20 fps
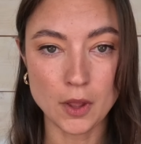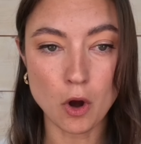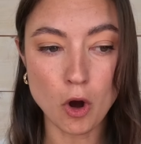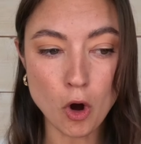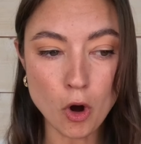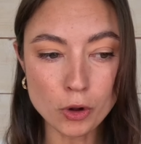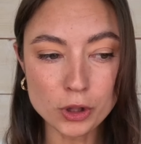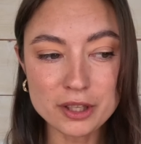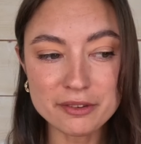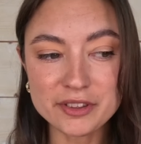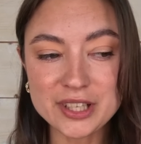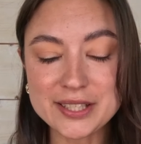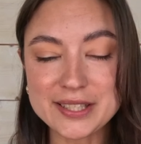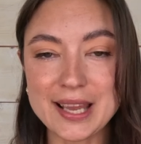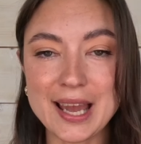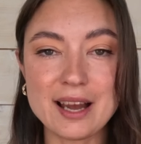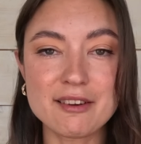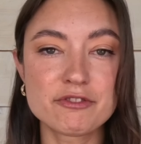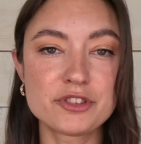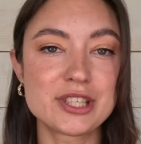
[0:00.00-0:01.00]
All of us
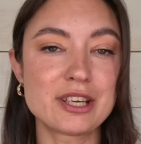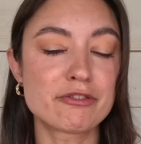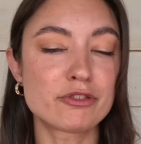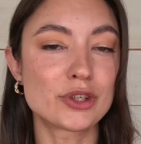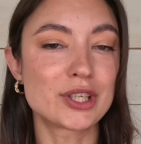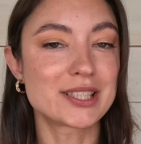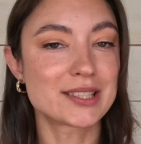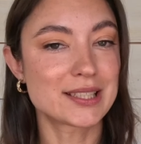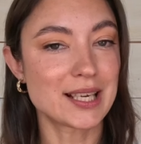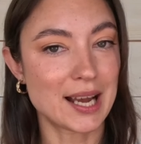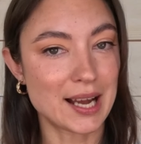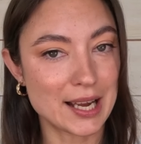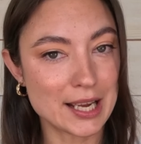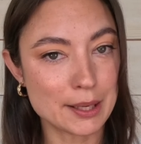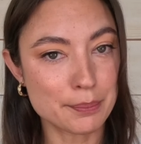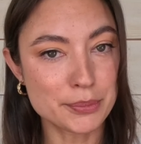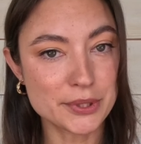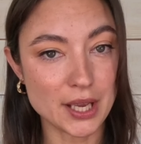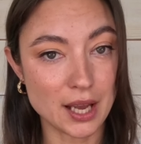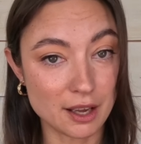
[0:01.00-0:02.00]
have different
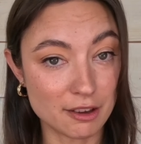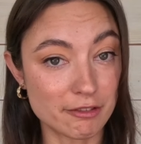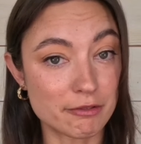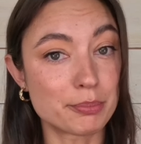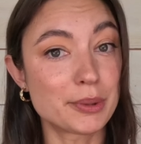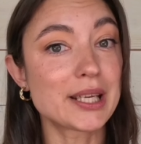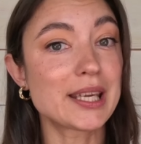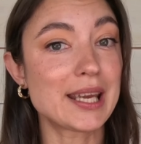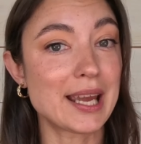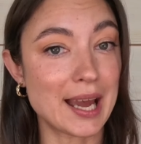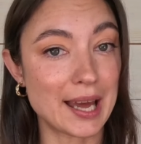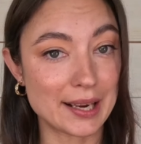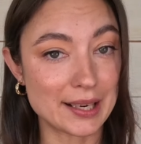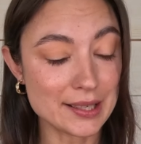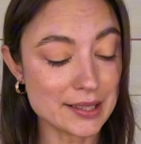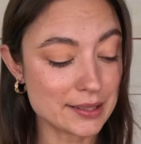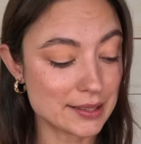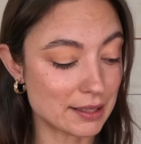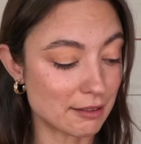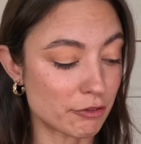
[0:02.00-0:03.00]
types of
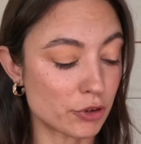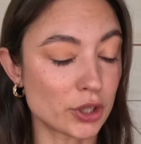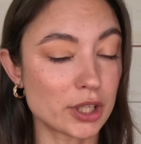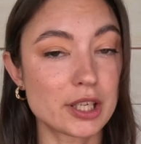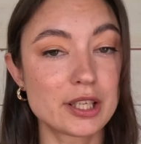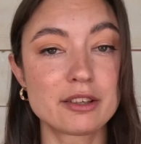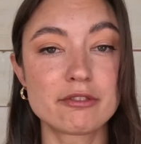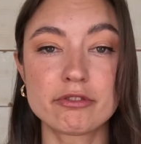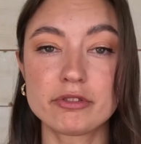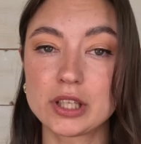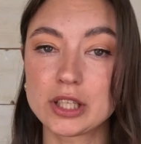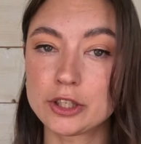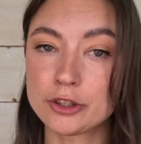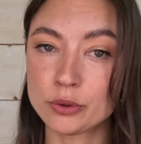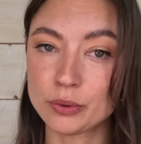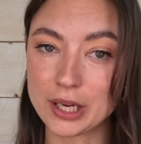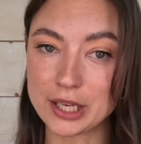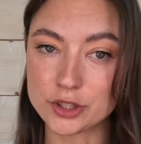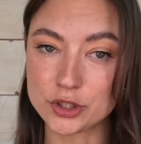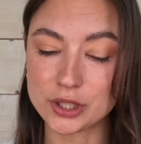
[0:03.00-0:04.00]
mechanics, different
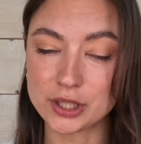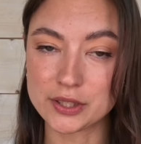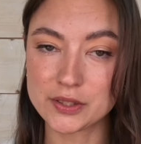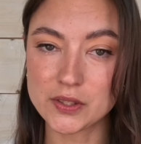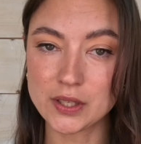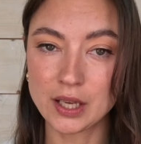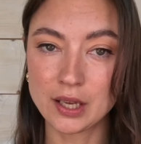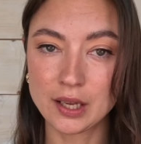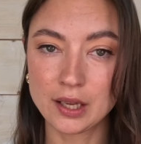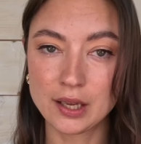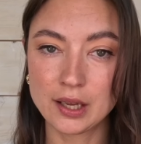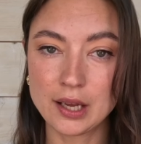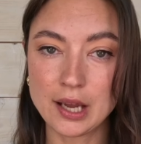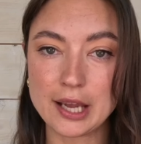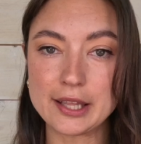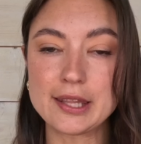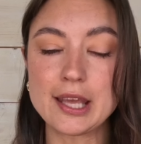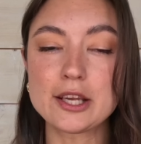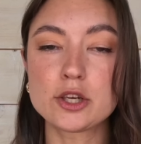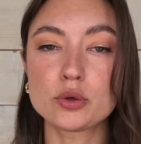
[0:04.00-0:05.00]
configurations,
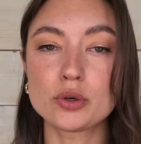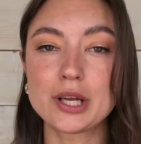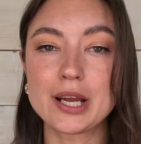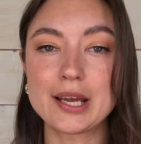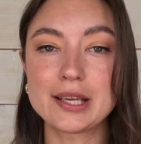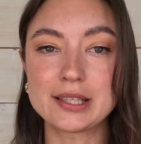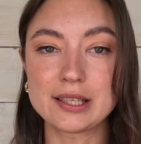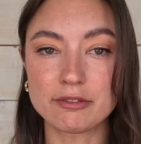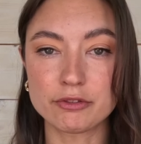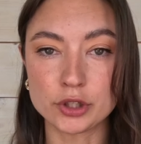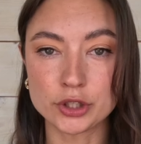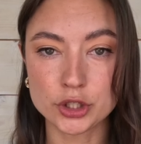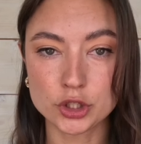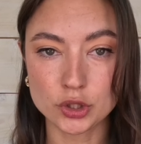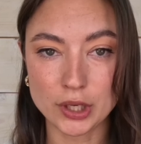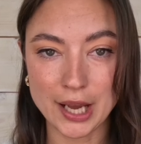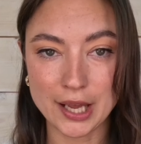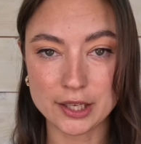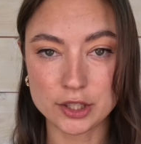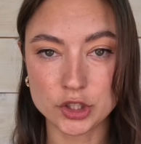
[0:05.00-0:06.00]
and they create different
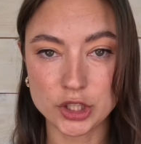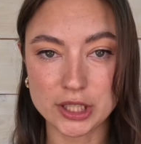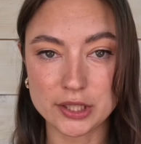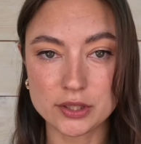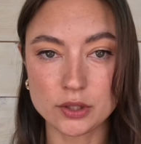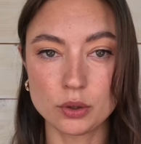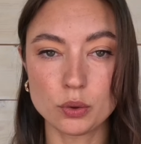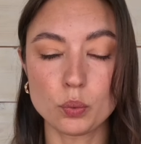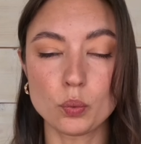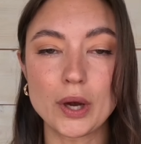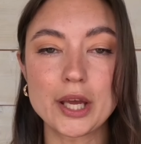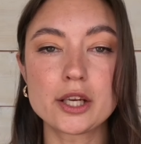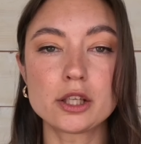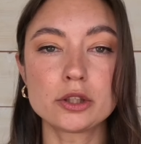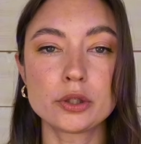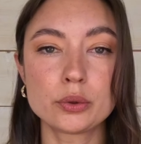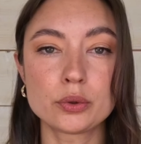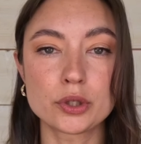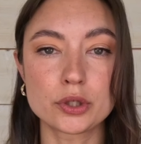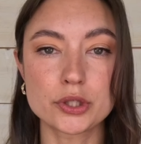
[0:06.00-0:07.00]
strategies. Wait a
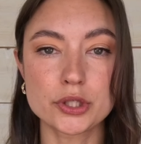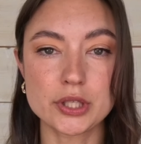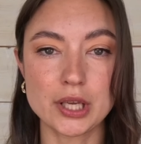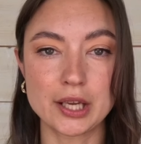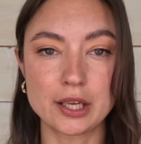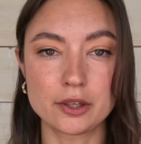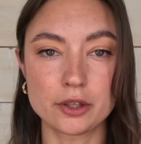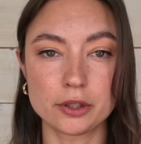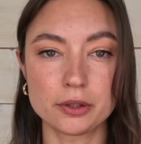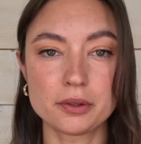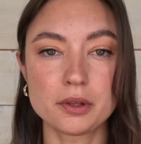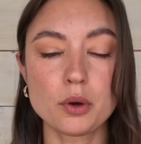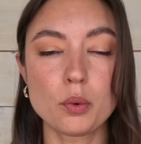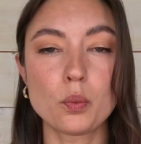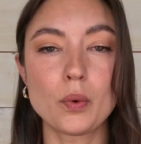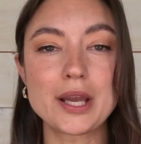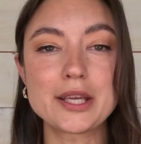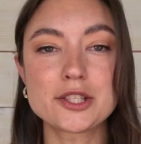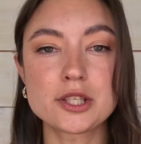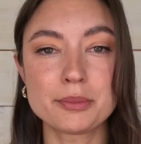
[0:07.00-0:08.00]
lunar cycle,
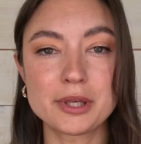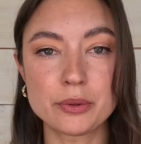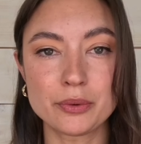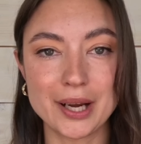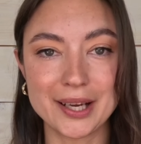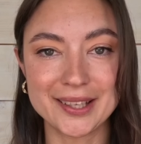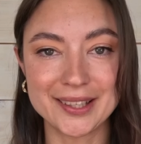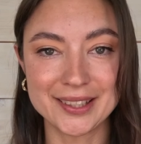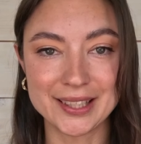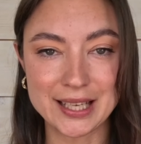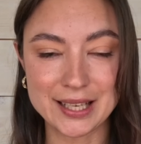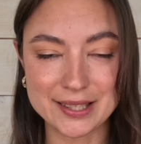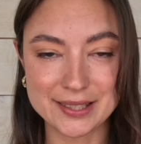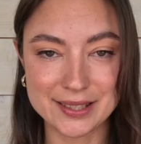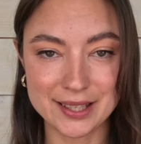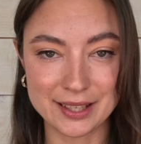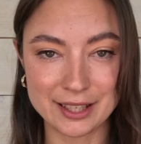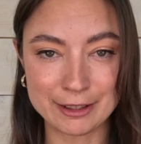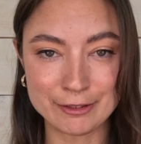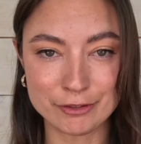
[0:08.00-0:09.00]
wait to be
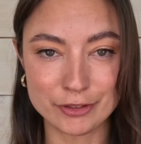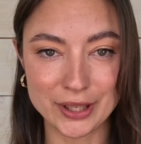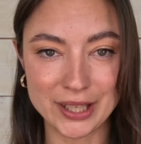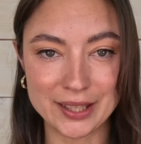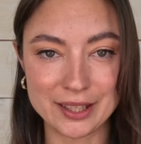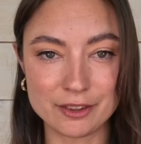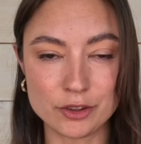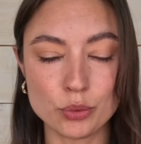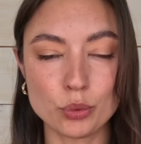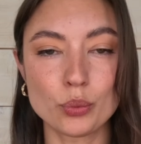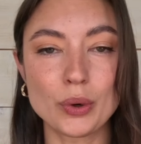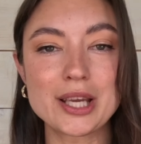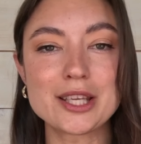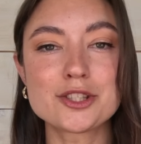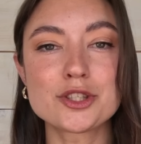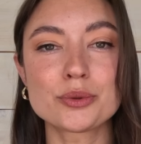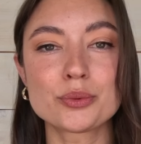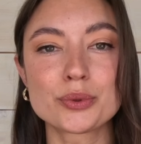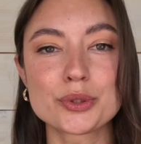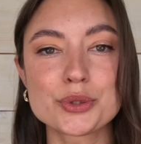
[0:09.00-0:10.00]
recognized and invited, wait
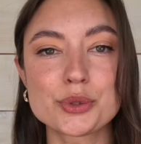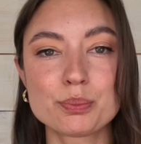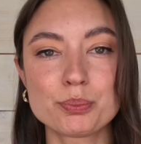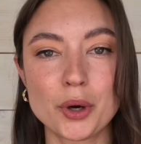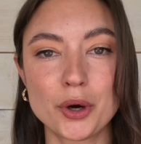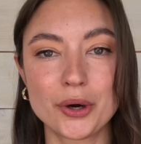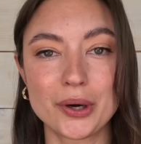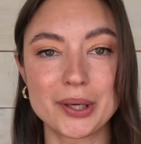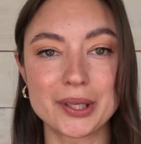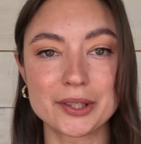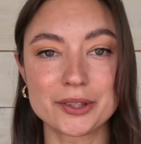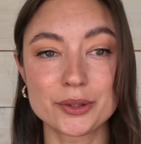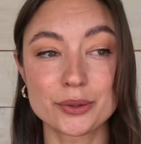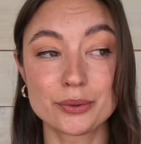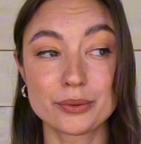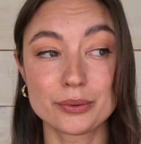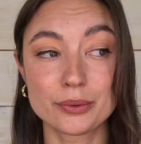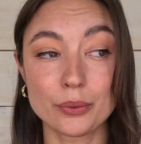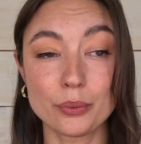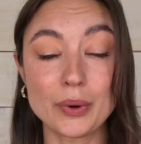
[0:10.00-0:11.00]
to respond,
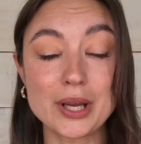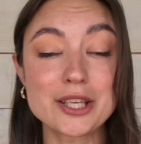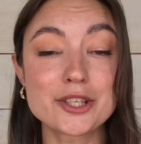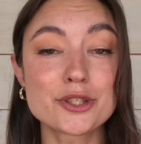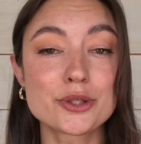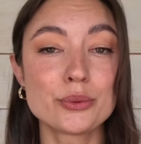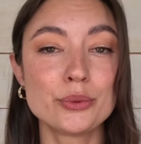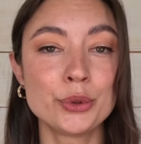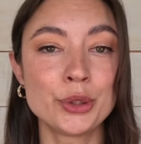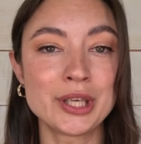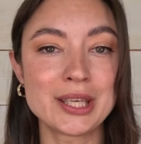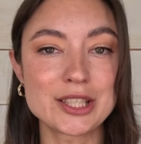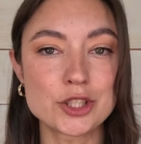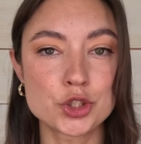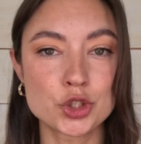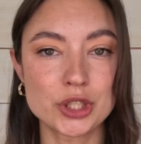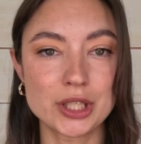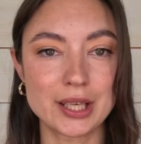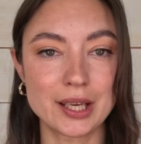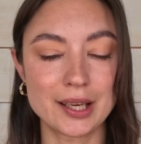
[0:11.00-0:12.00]
wait to
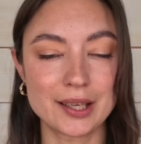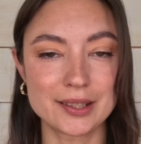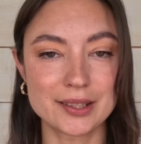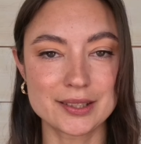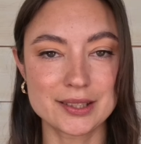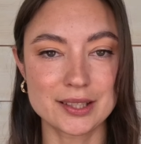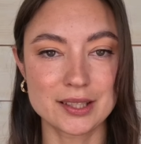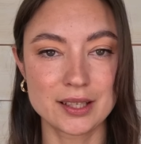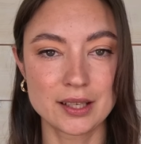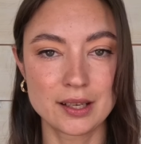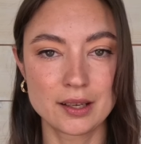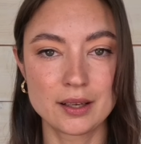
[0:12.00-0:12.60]
initiate.